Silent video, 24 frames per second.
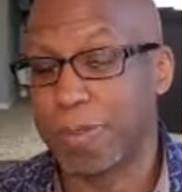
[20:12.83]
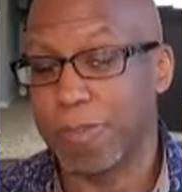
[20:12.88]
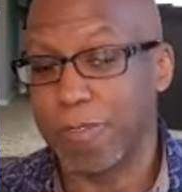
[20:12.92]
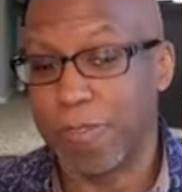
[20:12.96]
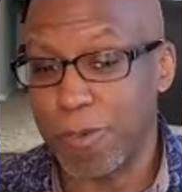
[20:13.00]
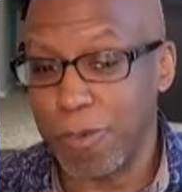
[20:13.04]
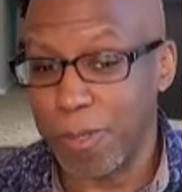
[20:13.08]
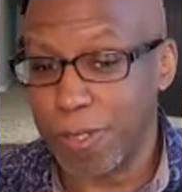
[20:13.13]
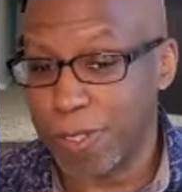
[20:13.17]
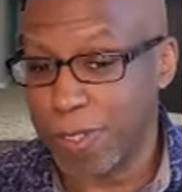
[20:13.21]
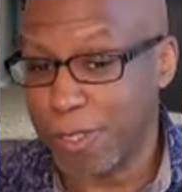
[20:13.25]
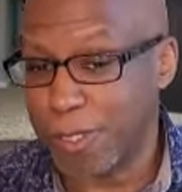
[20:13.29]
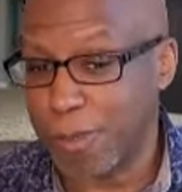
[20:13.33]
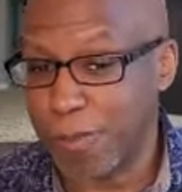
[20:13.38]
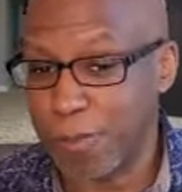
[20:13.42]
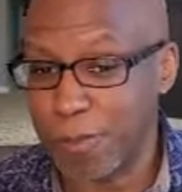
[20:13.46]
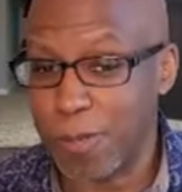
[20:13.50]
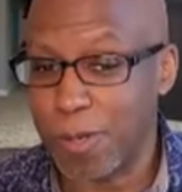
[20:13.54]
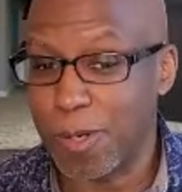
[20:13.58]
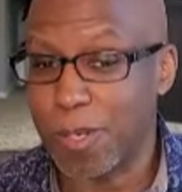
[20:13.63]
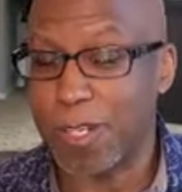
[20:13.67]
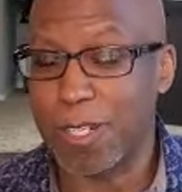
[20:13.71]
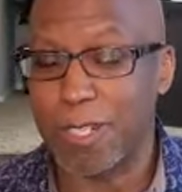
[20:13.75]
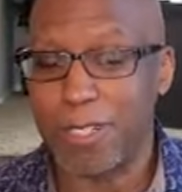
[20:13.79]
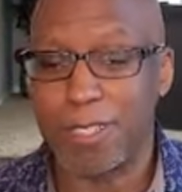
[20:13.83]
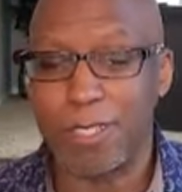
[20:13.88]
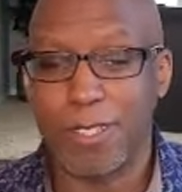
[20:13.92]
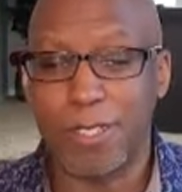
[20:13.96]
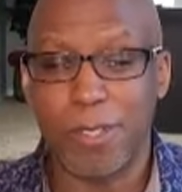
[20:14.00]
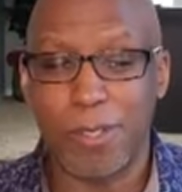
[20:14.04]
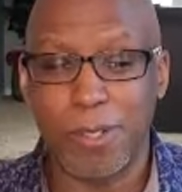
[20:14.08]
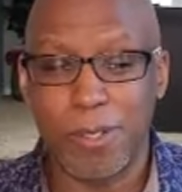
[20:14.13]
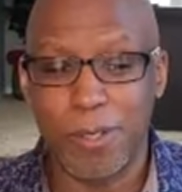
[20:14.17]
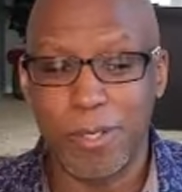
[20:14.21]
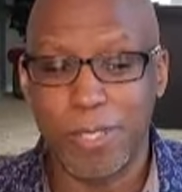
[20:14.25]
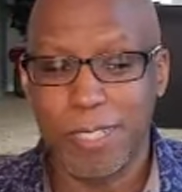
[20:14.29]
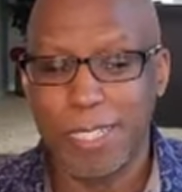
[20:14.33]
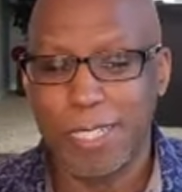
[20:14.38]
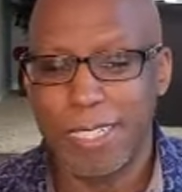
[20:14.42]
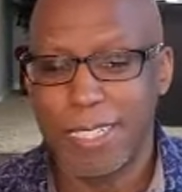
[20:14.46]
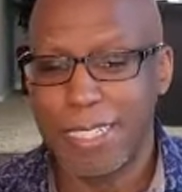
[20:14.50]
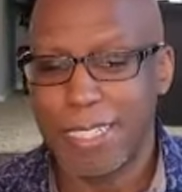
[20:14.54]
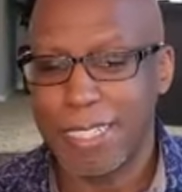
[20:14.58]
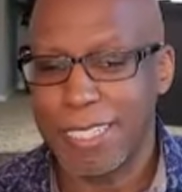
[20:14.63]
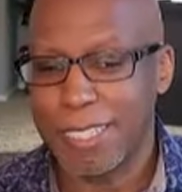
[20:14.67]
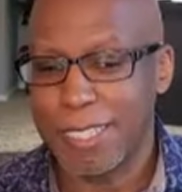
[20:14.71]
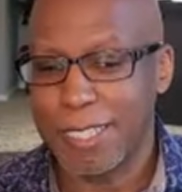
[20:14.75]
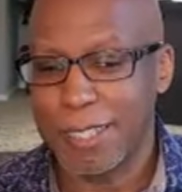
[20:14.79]
before someone, you know,
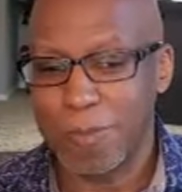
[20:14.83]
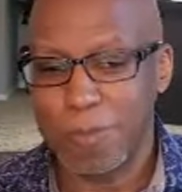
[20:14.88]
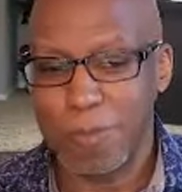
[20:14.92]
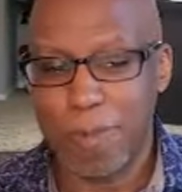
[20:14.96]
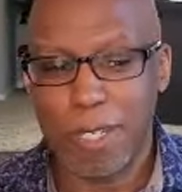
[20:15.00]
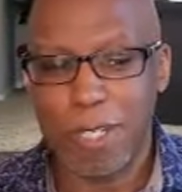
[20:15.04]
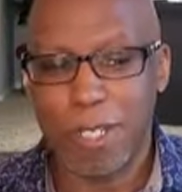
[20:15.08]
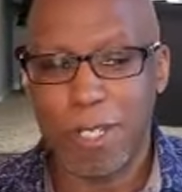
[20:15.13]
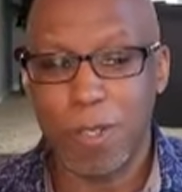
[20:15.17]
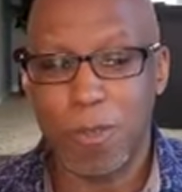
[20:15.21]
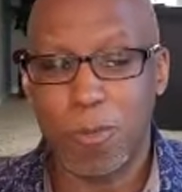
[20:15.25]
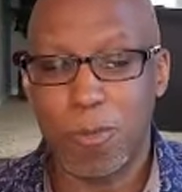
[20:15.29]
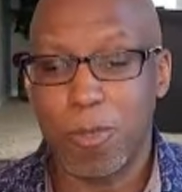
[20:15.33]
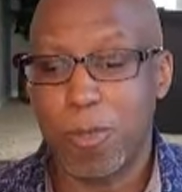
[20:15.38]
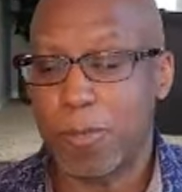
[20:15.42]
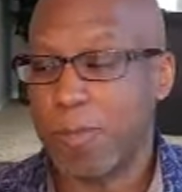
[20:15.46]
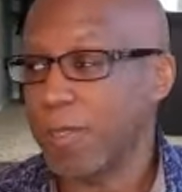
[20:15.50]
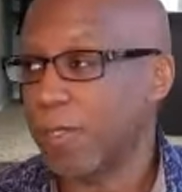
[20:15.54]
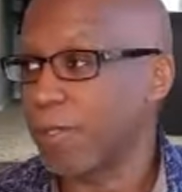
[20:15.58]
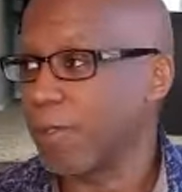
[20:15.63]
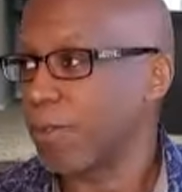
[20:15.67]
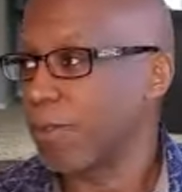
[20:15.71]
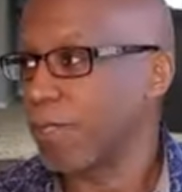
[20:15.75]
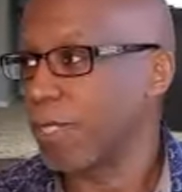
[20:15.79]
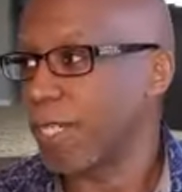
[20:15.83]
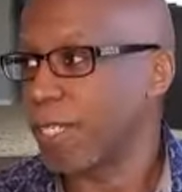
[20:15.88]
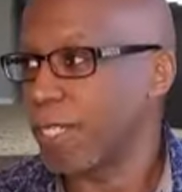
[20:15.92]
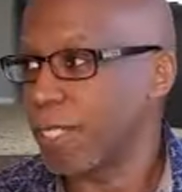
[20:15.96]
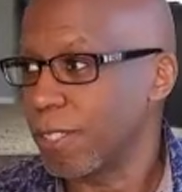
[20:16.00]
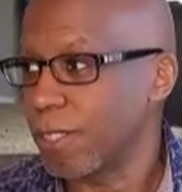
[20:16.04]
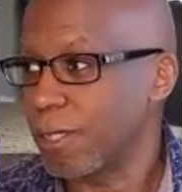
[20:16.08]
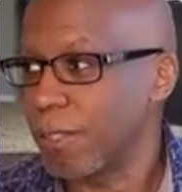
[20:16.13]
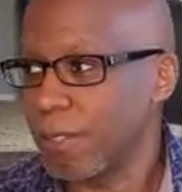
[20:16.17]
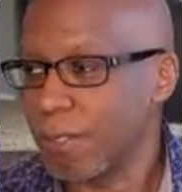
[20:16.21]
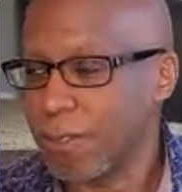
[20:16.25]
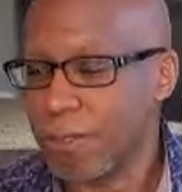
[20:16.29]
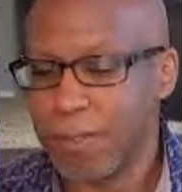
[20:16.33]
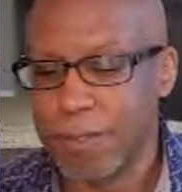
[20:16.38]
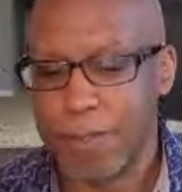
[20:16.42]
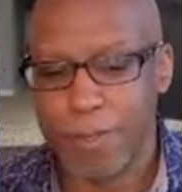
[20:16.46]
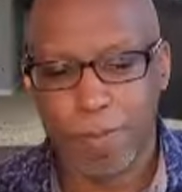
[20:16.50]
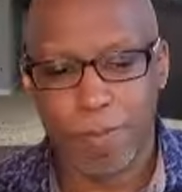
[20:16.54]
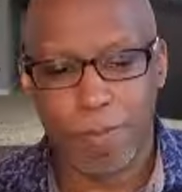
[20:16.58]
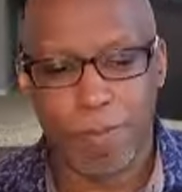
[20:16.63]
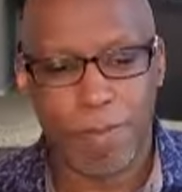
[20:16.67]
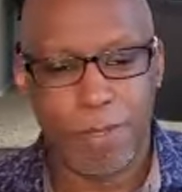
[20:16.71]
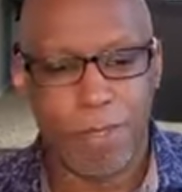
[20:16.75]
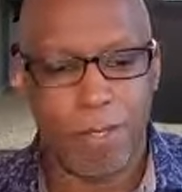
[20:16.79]
eh, many a woman was like, you know,
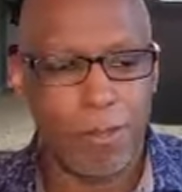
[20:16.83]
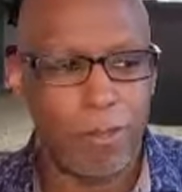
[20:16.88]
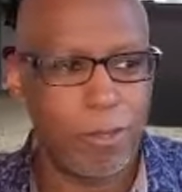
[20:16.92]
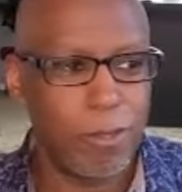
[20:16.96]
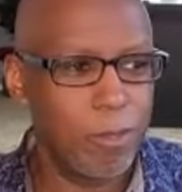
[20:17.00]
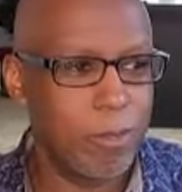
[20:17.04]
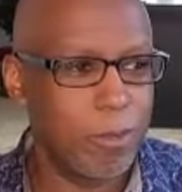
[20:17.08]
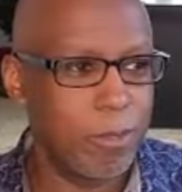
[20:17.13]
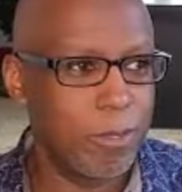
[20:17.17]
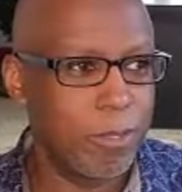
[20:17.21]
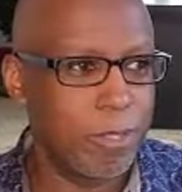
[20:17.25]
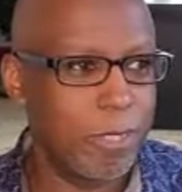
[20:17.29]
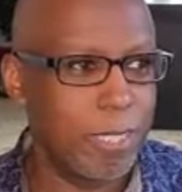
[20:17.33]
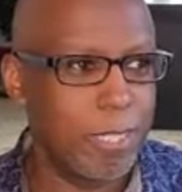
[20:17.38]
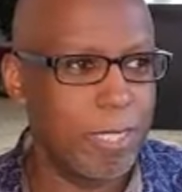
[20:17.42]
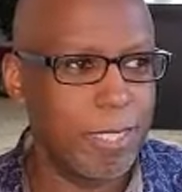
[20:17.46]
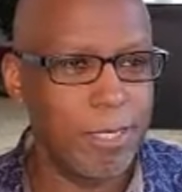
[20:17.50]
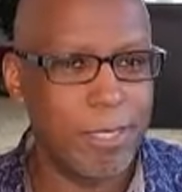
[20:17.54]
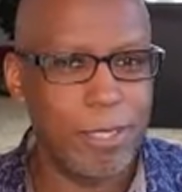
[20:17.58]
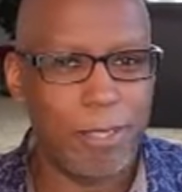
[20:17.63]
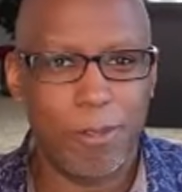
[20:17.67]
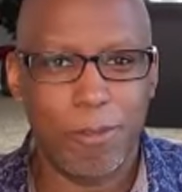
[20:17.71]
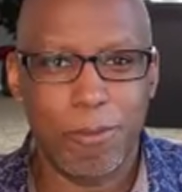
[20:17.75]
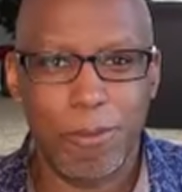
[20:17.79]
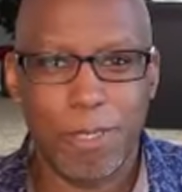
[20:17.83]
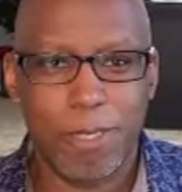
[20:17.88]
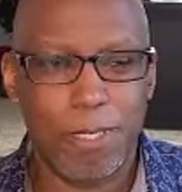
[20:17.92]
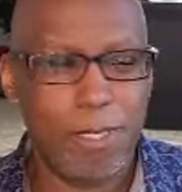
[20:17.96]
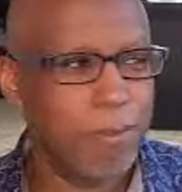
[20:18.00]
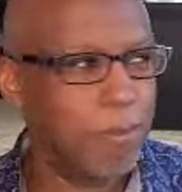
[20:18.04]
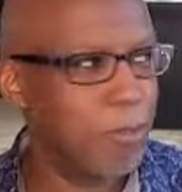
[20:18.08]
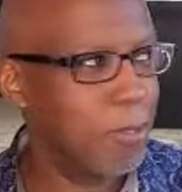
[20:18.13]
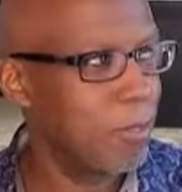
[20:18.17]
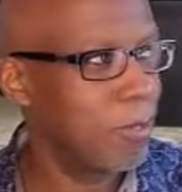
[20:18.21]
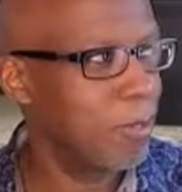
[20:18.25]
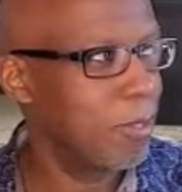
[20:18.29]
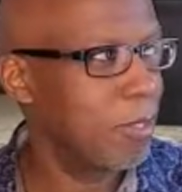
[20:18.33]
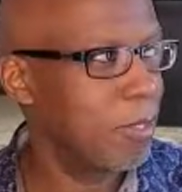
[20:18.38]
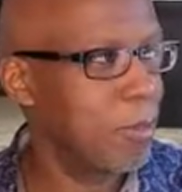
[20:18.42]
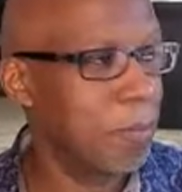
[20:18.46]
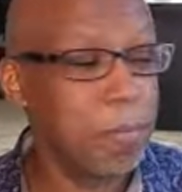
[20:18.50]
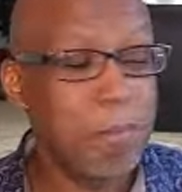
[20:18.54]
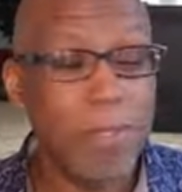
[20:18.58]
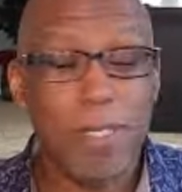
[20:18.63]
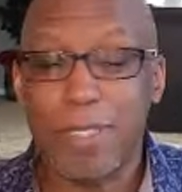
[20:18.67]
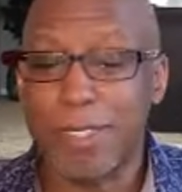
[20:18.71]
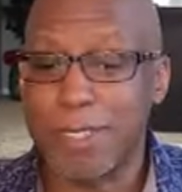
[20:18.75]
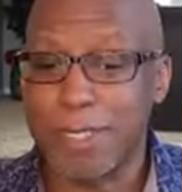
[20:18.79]
Oh, they, what's the word?
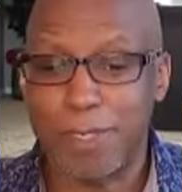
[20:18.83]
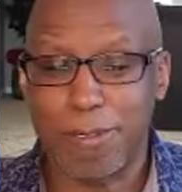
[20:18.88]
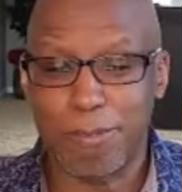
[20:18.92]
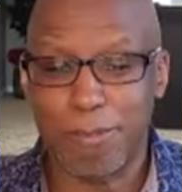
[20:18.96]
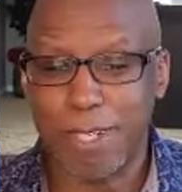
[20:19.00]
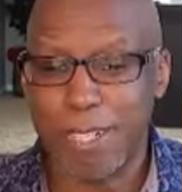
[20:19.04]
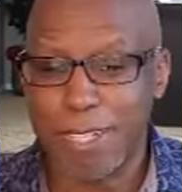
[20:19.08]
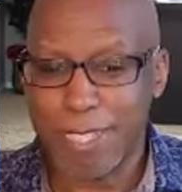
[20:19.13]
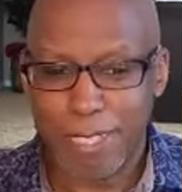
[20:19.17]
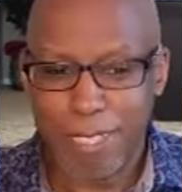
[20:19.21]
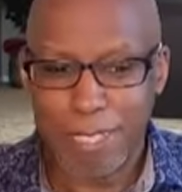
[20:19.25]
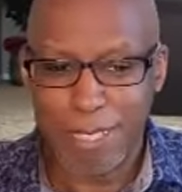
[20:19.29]
Submission, right?